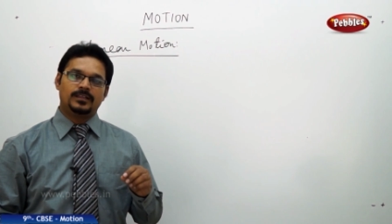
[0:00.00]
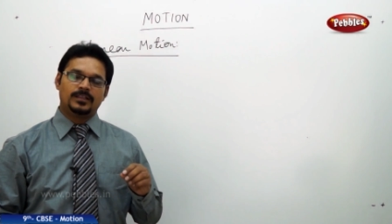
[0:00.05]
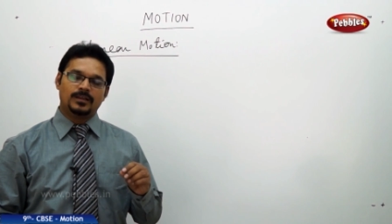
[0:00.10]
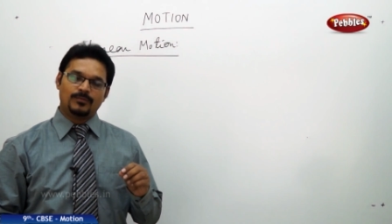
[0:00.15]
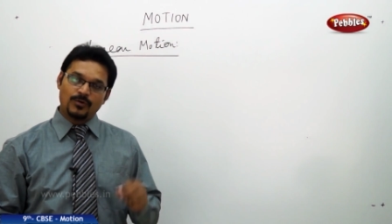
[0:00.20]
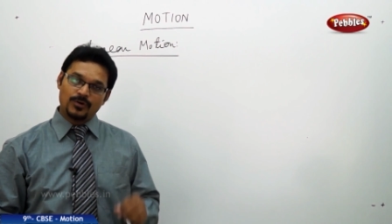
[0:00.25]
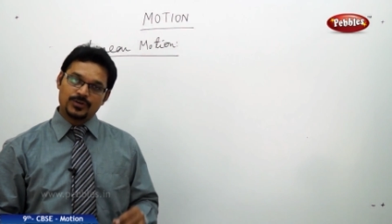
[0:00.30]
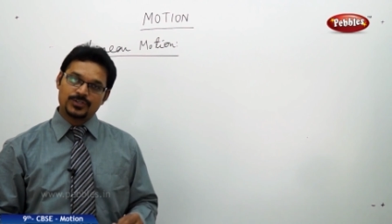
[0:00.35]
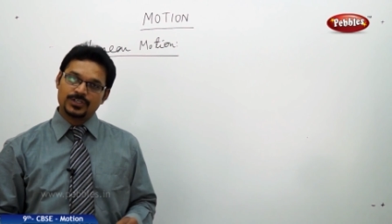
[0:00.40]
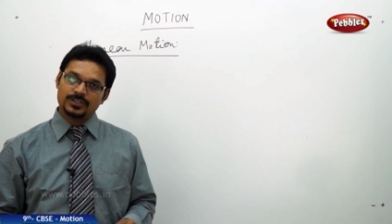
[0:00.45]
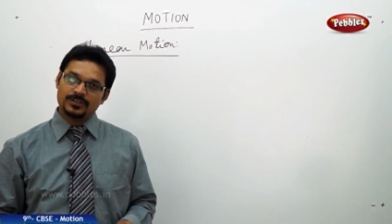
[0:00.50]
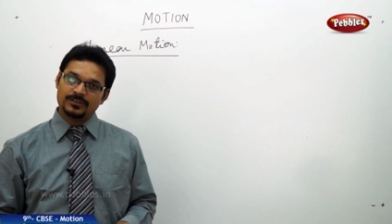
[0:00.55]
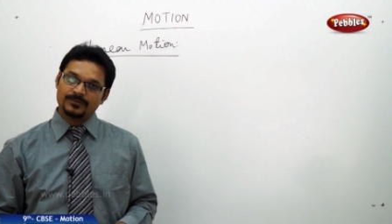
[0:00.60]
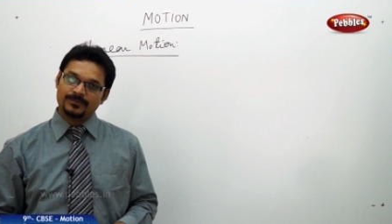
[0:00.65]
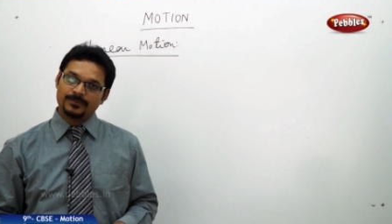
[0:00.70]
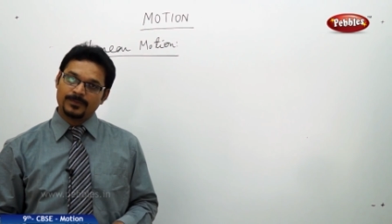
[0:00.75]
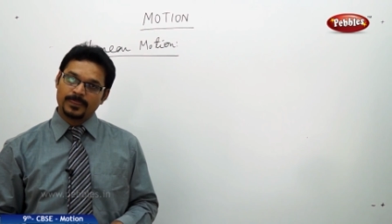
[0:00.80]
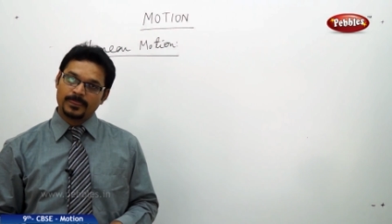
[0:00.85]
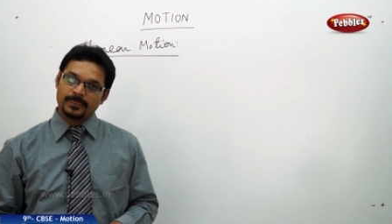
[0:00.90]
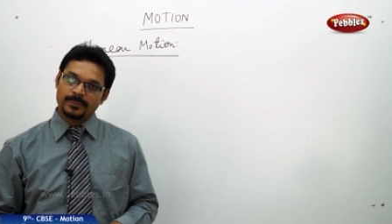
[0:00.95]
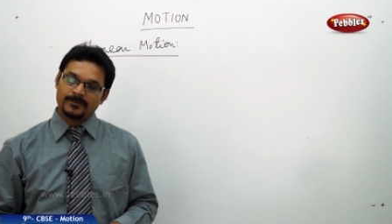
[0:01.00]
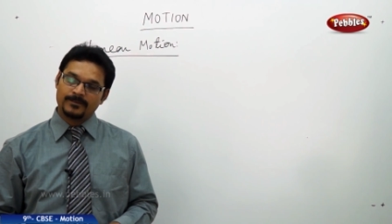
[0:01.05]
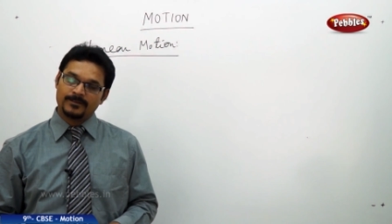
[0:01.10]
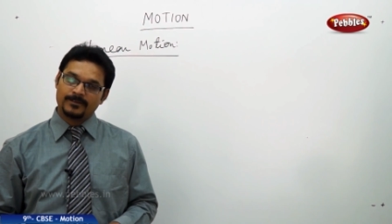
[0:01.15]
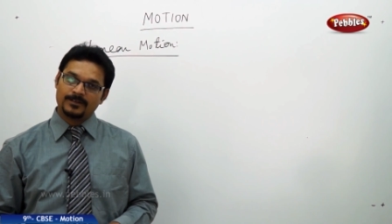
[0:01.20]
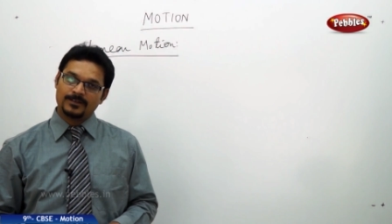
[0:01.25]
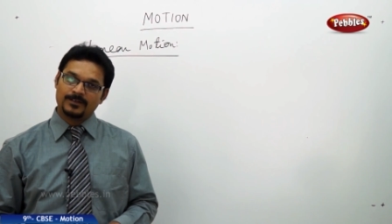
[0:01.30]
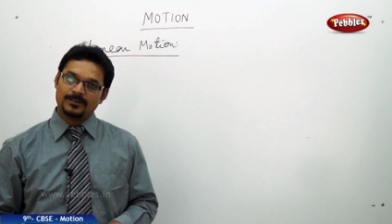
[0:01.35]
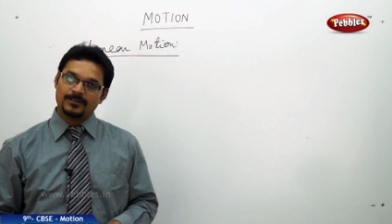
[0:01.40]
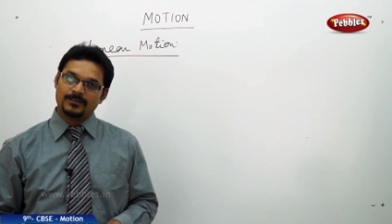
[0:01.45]
The motion
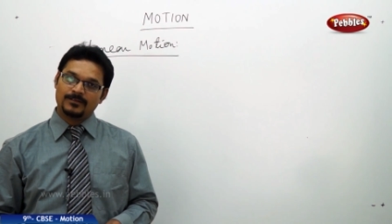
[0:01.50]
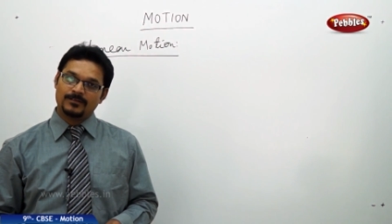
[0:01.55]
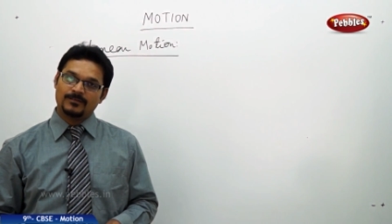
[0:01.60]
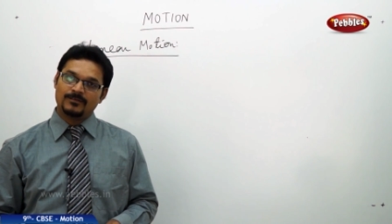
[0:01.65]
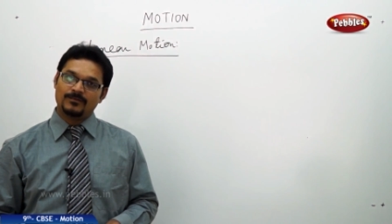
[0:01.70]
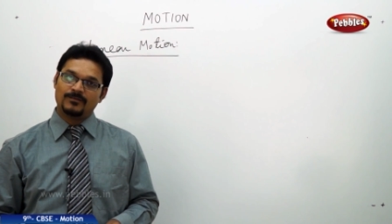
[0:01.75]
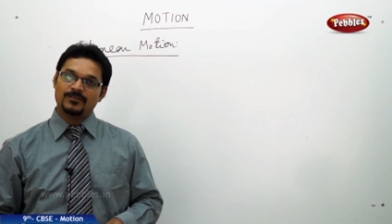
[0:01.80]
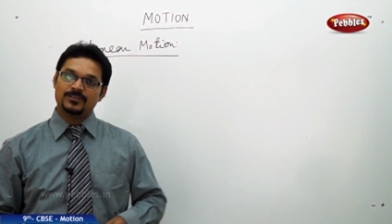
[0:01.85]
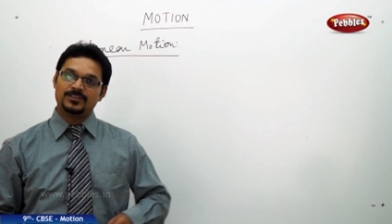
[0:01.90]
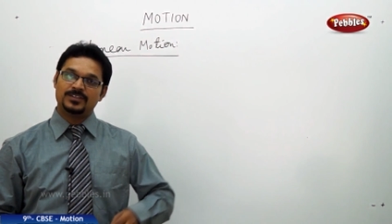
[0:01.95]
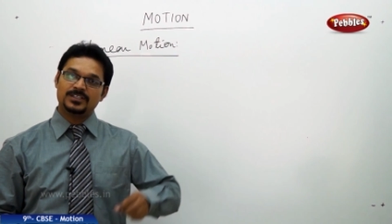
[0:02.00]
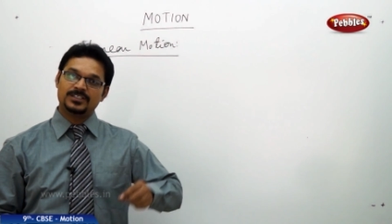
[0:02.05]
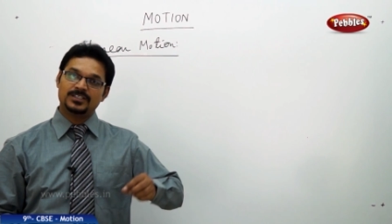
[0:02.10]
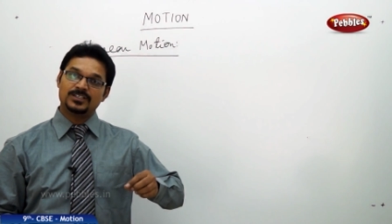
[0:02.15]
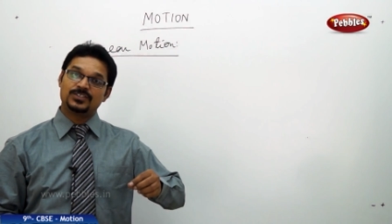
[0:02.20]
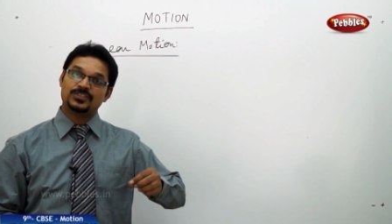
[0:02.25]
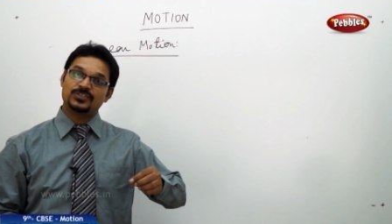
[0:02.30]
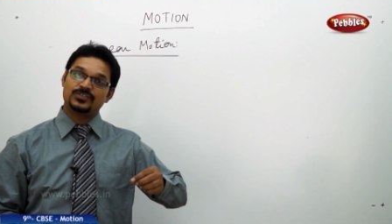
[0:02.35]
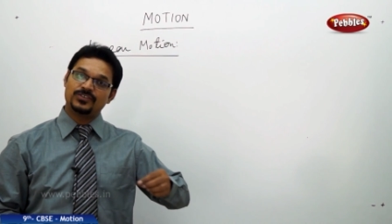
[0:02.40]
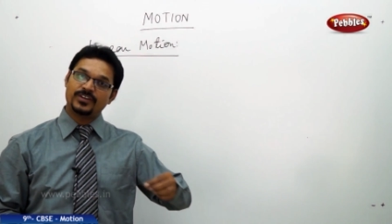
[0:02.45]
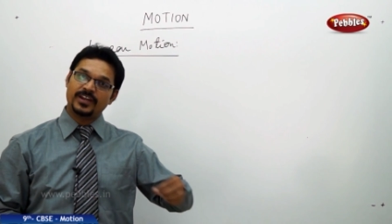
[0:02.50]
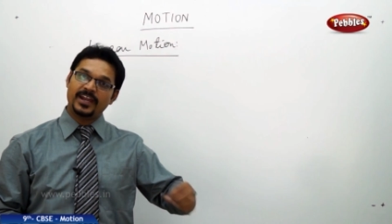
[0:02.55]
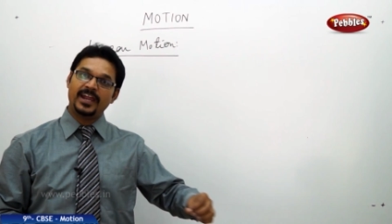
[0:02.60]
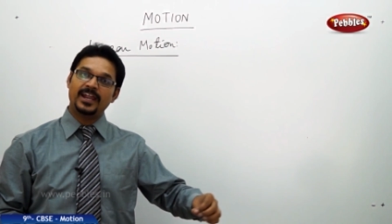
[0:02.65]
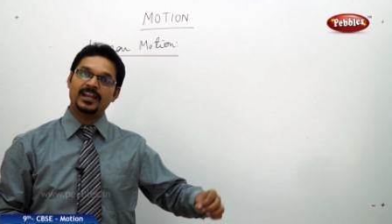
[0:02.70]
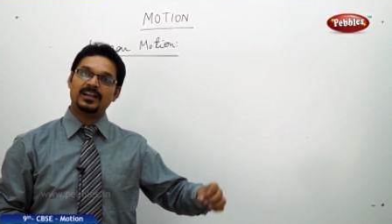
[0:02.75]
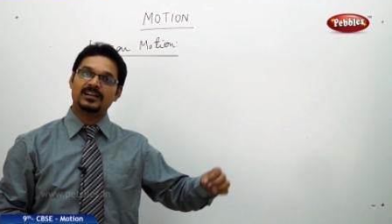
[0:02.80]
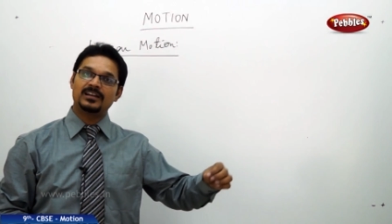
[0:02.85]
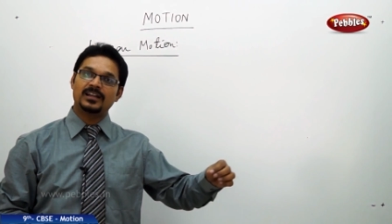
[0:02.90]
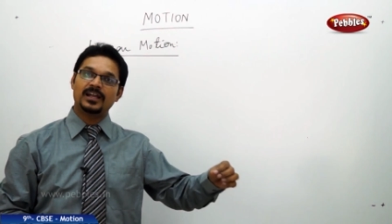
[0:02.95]
which is in
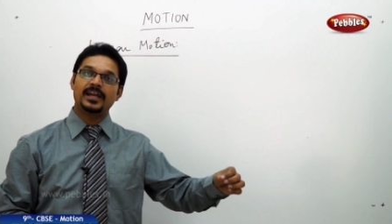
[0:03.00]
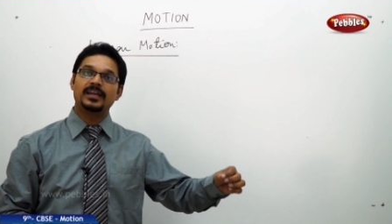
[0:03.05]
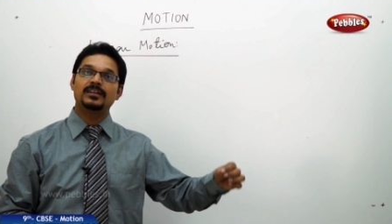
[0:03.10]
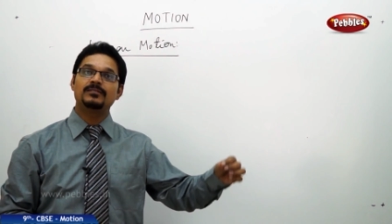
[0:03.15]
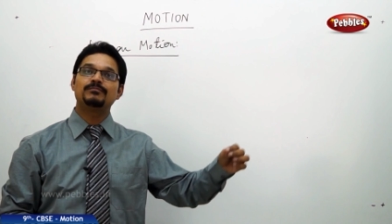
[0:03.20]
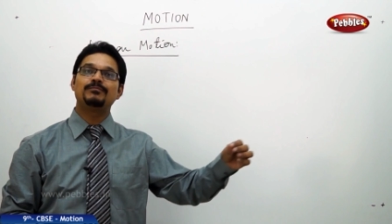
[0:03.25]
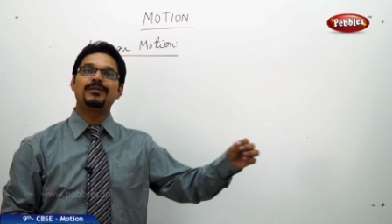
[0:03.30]
straight line